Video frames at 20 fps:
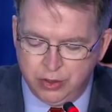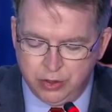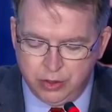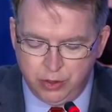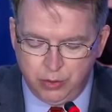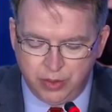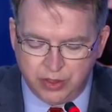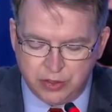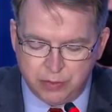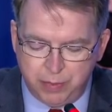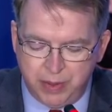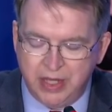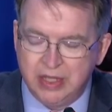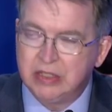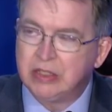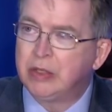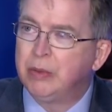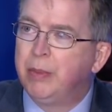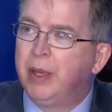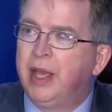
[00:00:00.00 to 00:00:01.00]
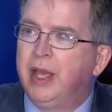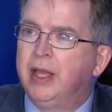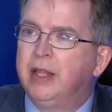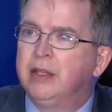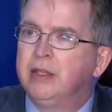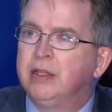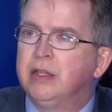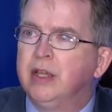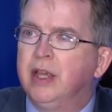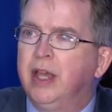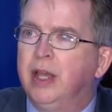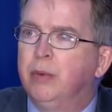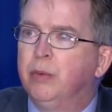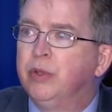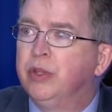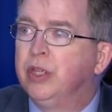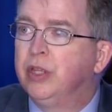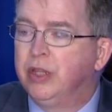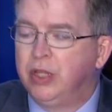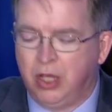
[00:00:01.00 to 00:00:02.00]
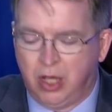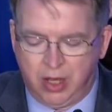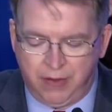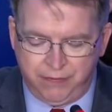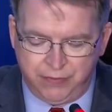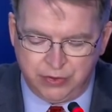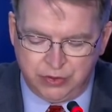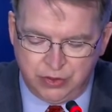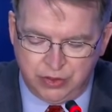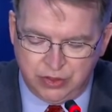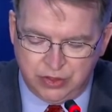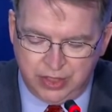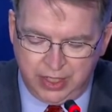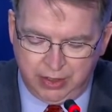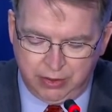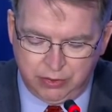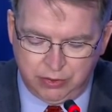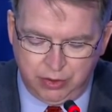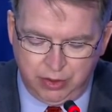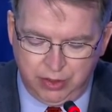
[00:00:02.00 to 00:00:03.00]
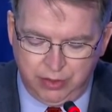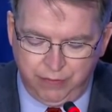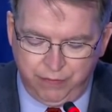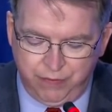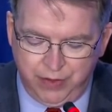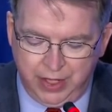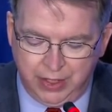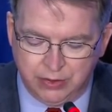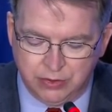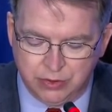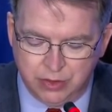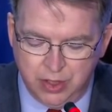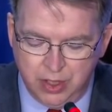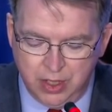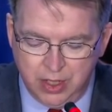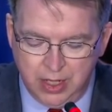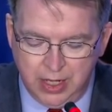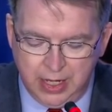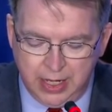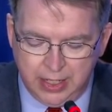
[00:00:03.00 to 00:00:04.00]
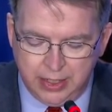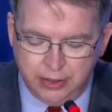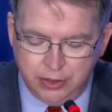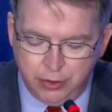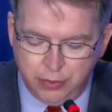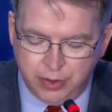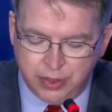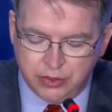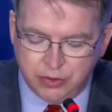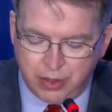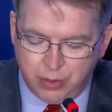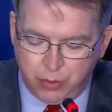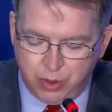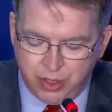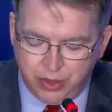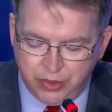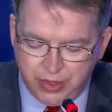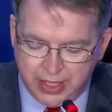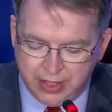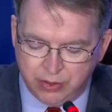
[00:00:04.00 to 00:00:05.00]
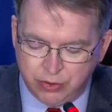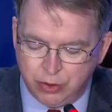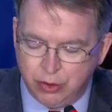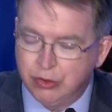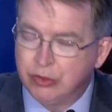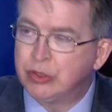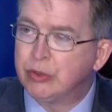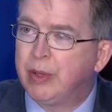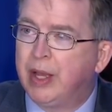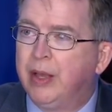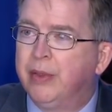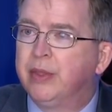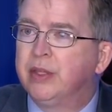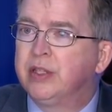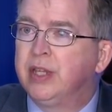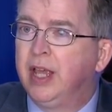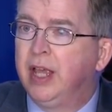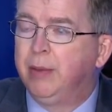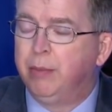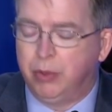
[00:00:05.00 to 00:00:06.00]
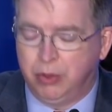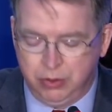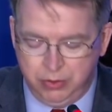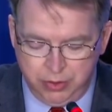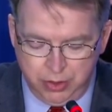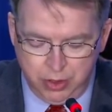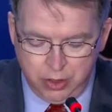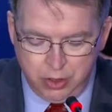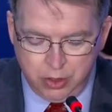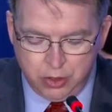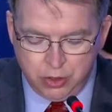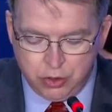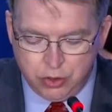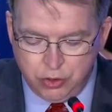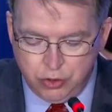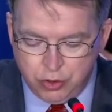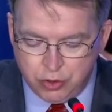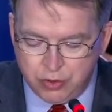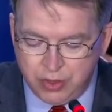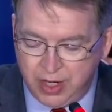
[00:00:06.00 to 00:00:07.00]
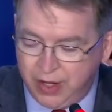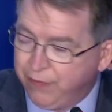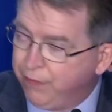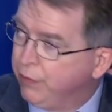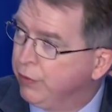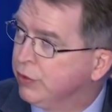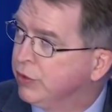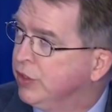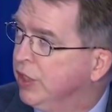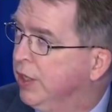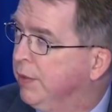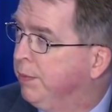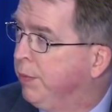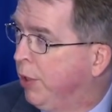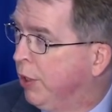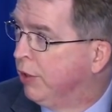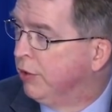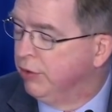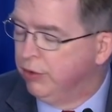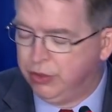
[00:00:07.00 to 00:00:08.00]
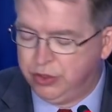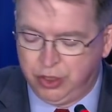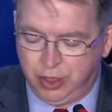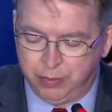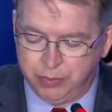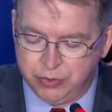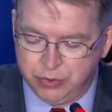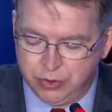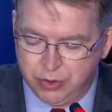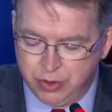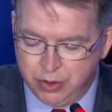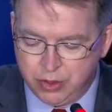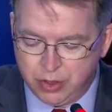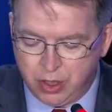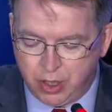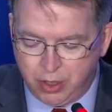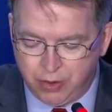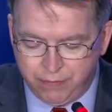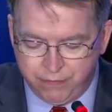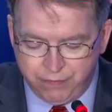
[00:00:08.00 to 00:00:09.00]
U.S. Space Command, and within the Office of the Secretary of Defense. And in doing so, I want to thank those around the table. Your efforts and partnerships are